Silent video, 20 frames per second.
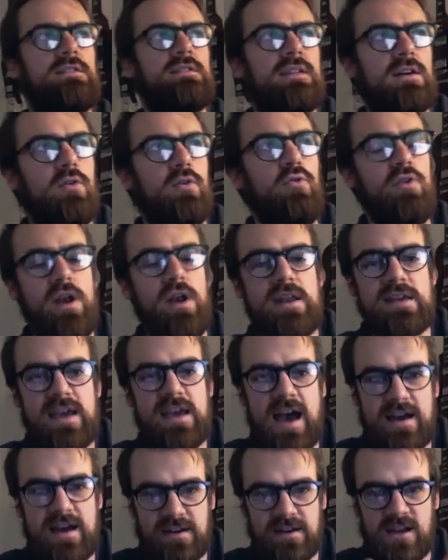already
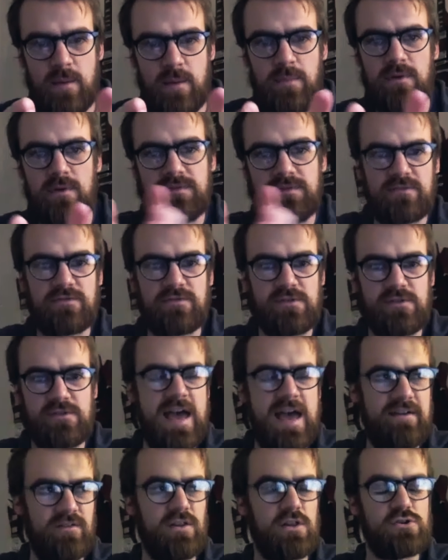had a couple of different
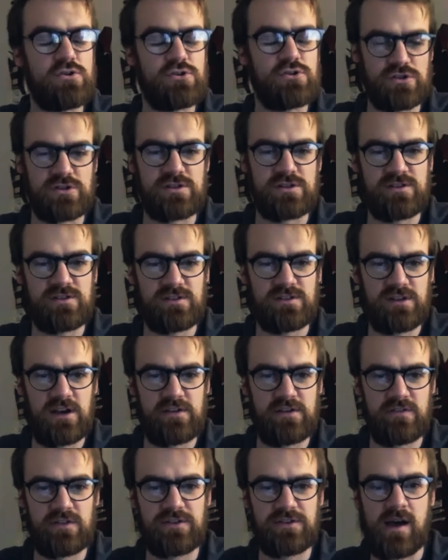evolutions over
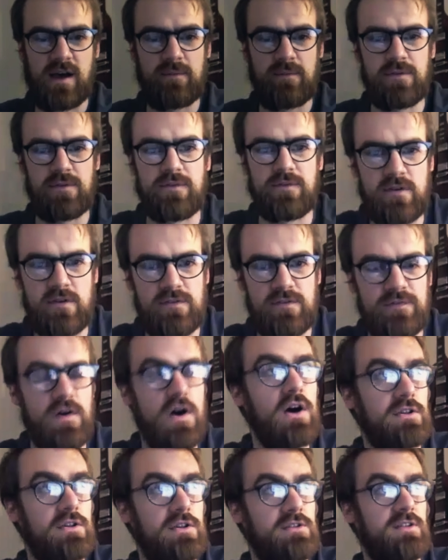the time. So the very
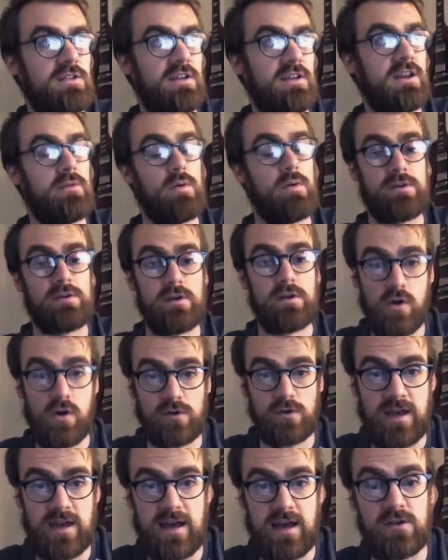first Sunday we went into
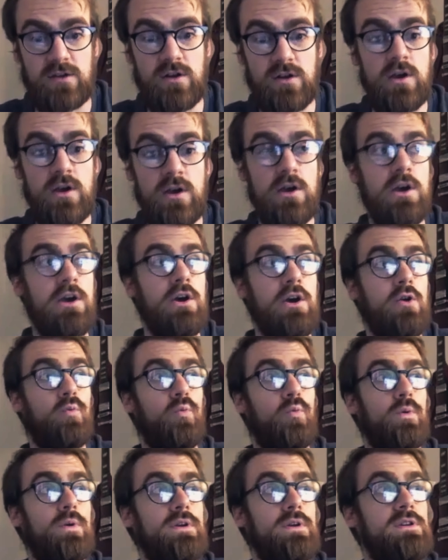lockdown,
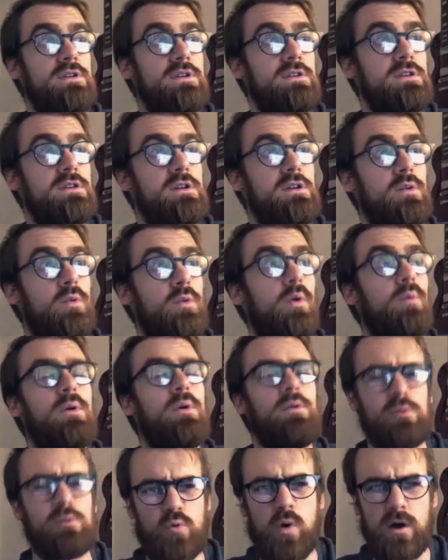it
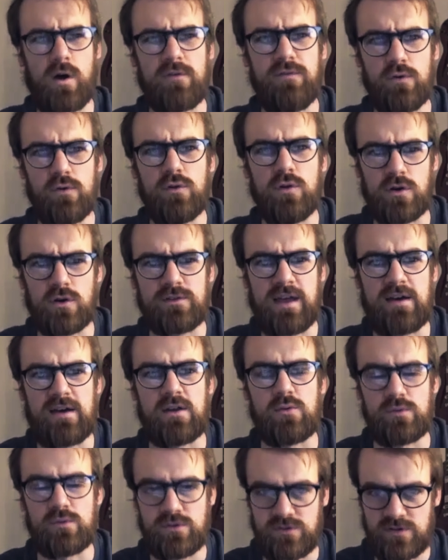wasn't quite full lockdown.
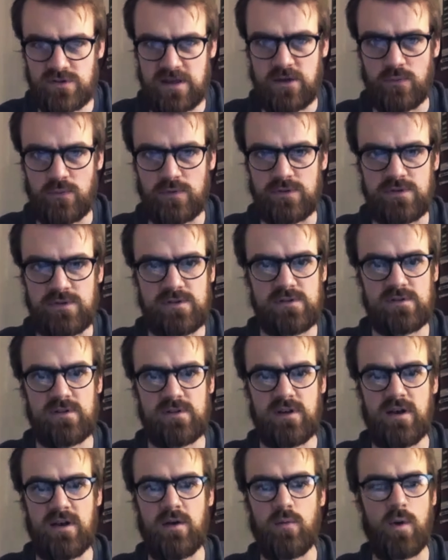It was
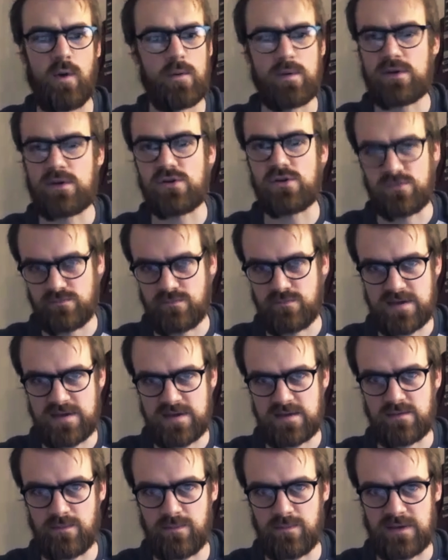where we couldn't meet
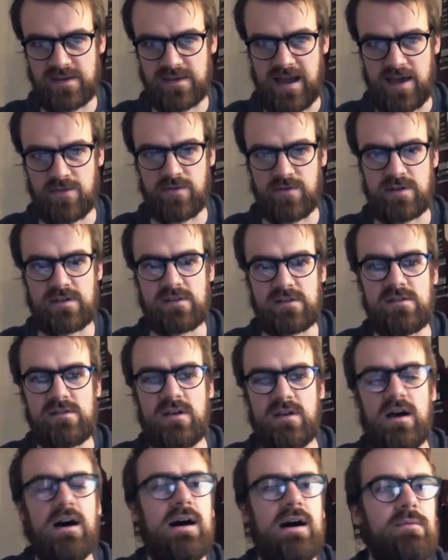in big gatherings.
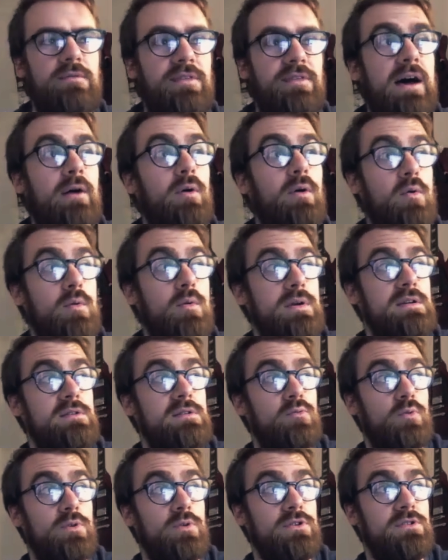So that way
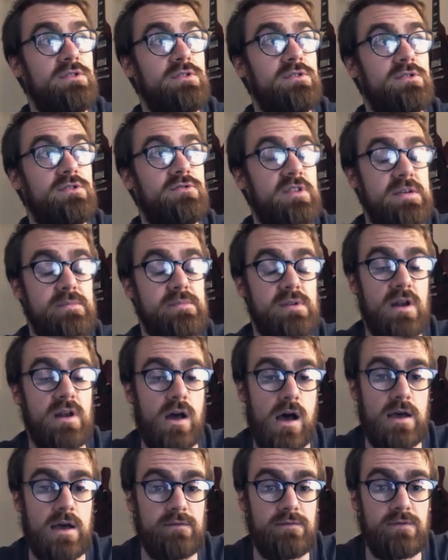we streamed
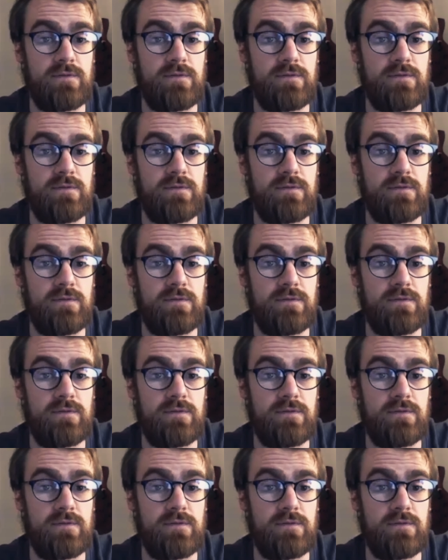live